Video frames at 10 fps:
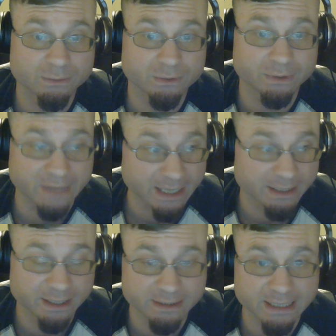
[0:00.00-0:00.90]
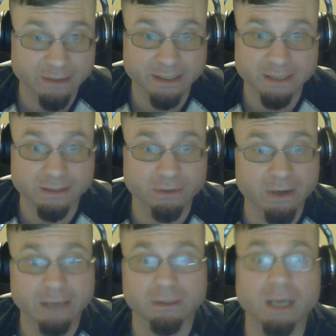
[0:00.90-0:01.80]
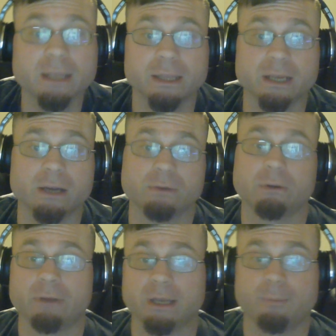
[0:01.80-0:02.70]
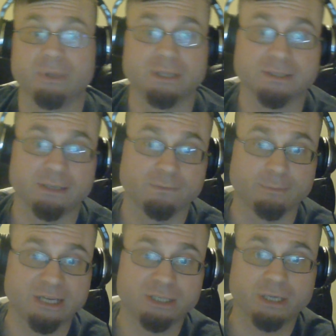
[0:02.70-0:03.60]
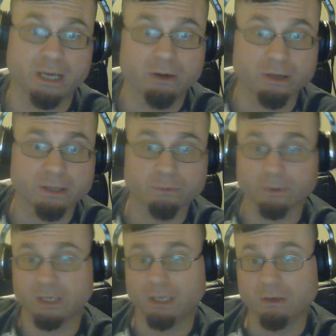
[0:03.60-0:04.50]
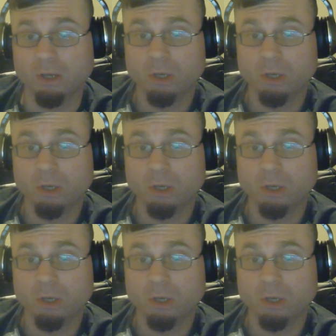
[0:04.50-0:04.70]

lot of kids nowadays don't know how lucky they are growing up in this information era that we're in,